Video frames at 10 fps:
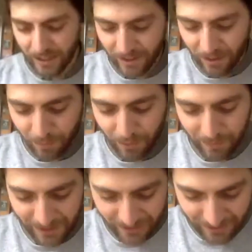
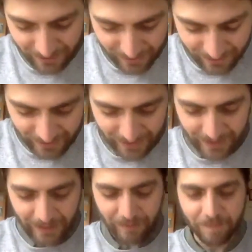compliment
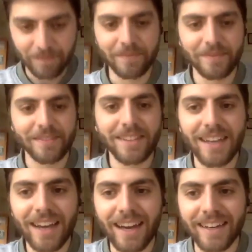
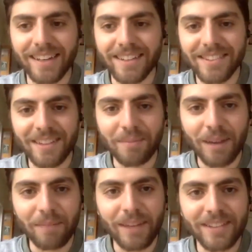Anna's
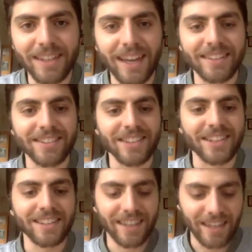amazing
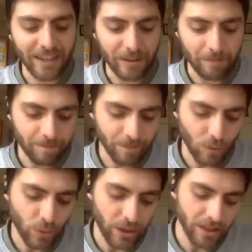answer
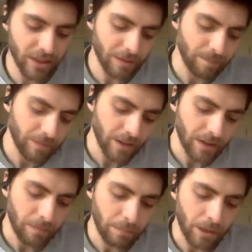with
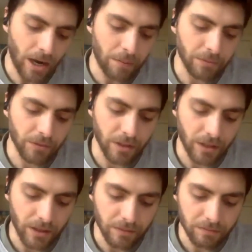perhaps
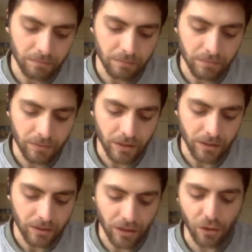the
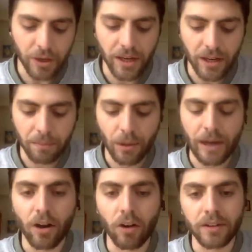three
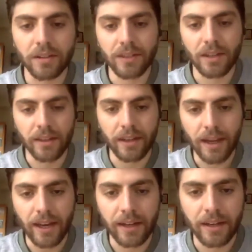priorities that I
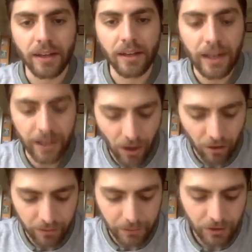think any
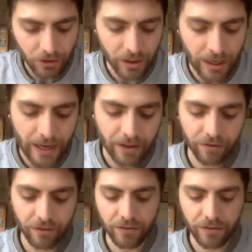government should have